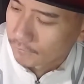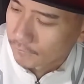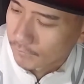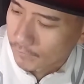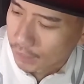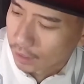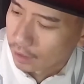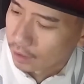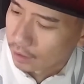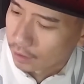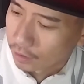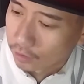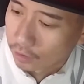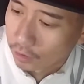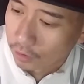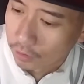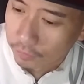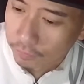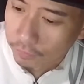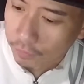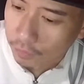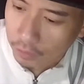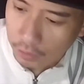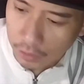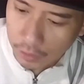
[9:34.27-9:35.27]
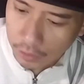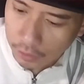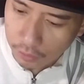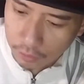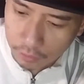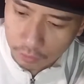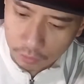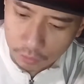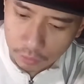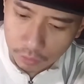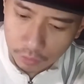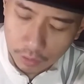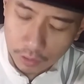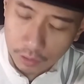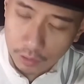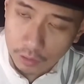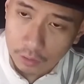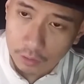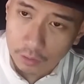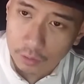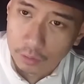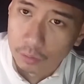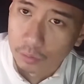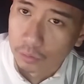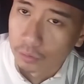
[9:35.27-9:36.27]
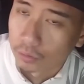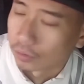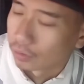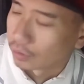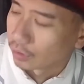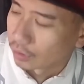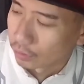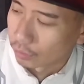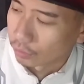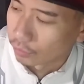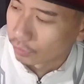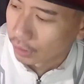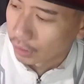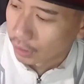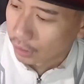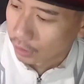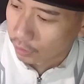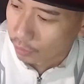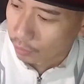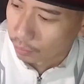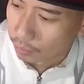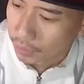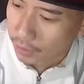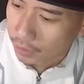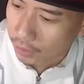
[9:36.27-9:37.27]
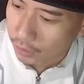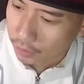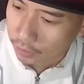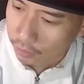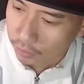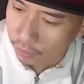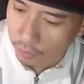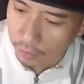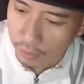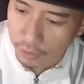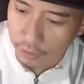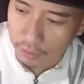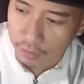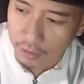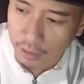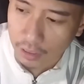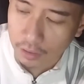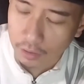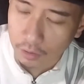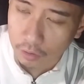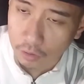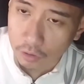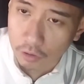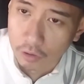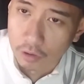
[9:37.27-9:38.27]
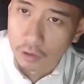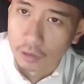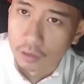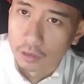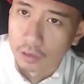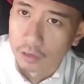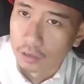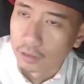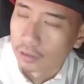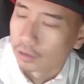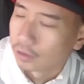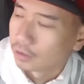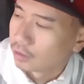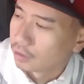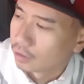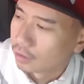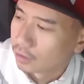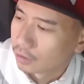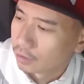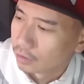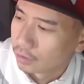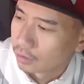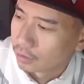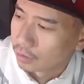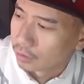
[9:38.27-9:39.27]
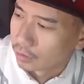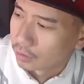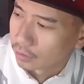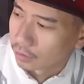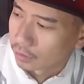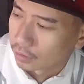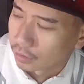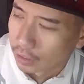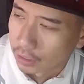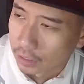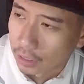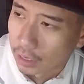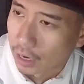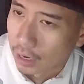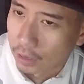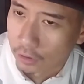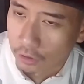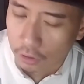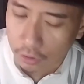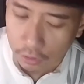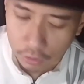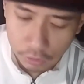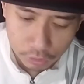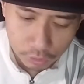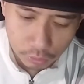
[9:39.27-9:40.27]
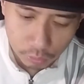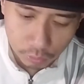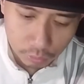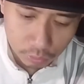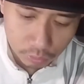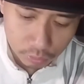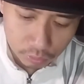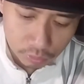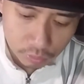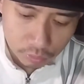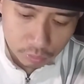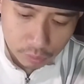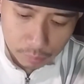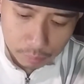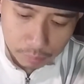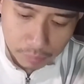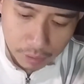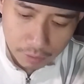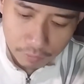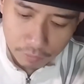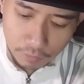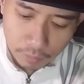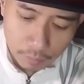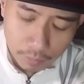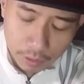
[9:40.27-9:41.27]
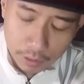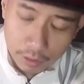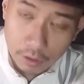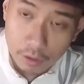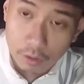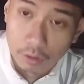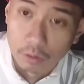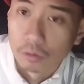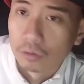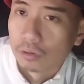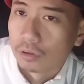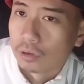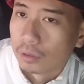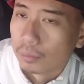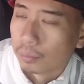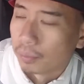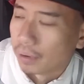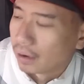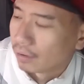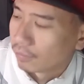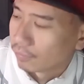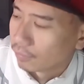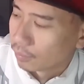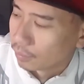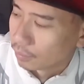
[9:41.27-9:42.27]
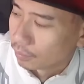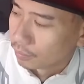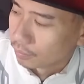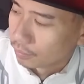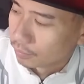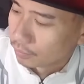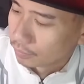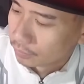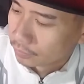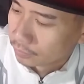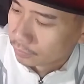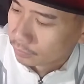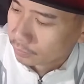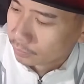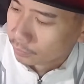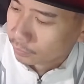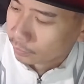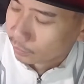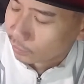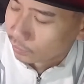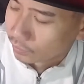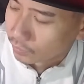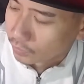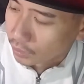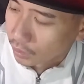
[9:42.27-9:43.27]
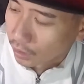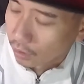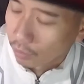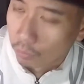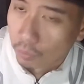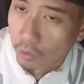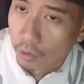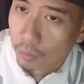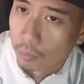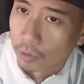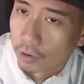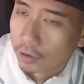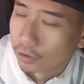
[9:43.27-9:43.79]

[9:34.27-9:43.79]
I just felt like, I don't think I can make it, so I sat in the car, and then I had the urge to use the bathroom. I didn't go to the bathroom at Walmart.